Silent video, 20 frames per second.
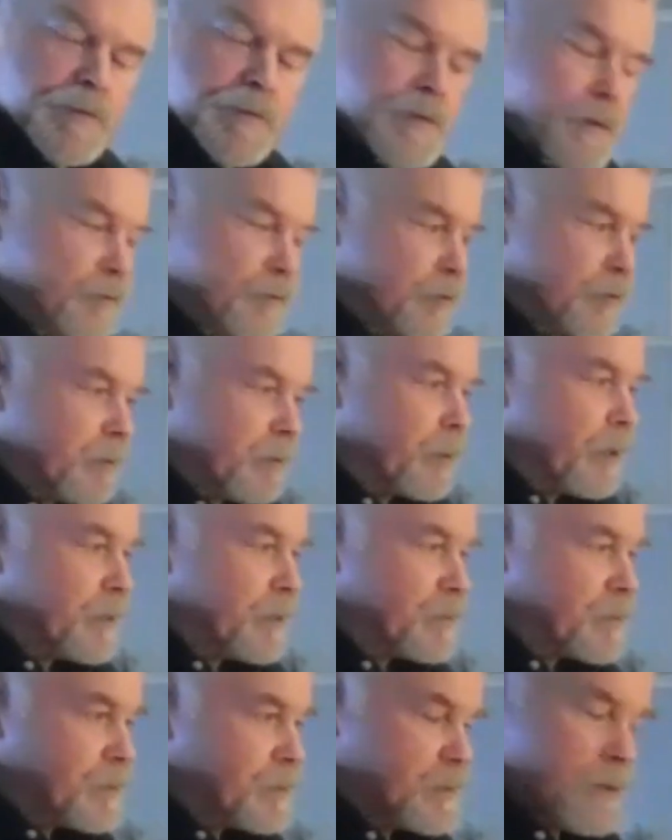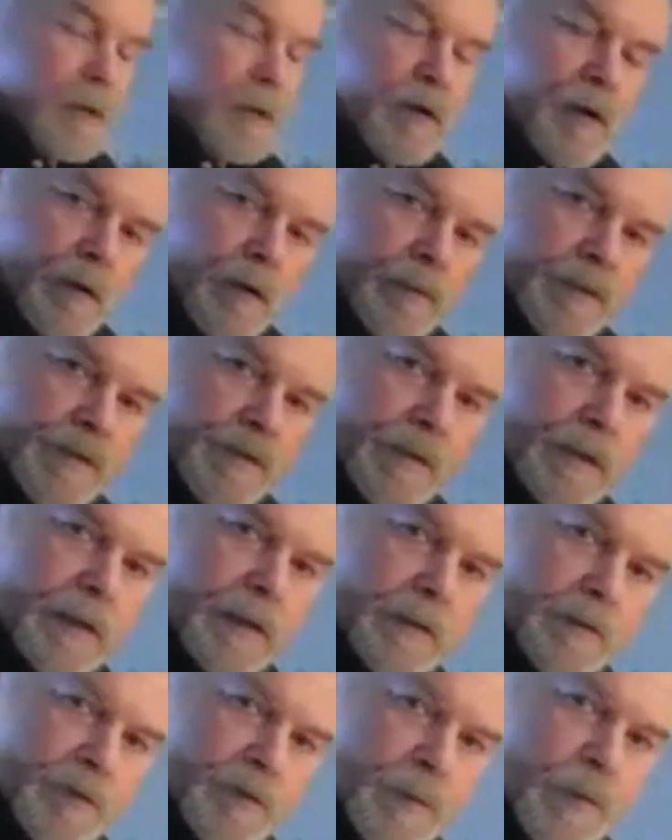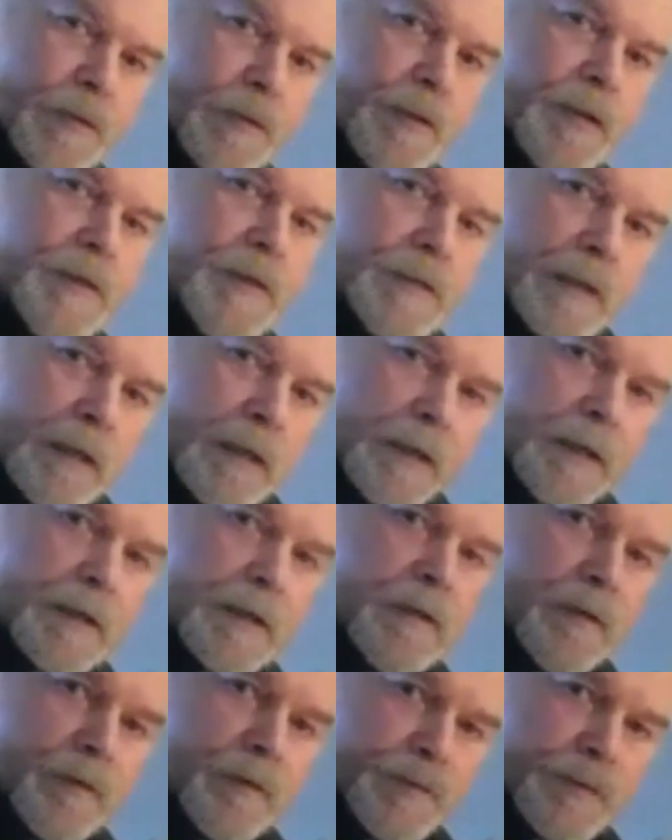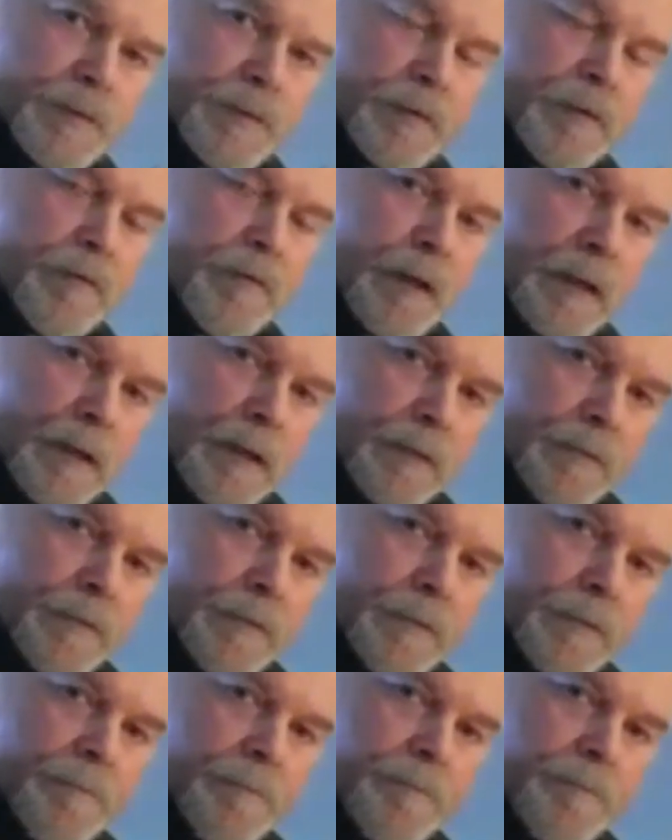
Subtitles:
So in some cases, the carbon cycle is pretty tight, close to the ground.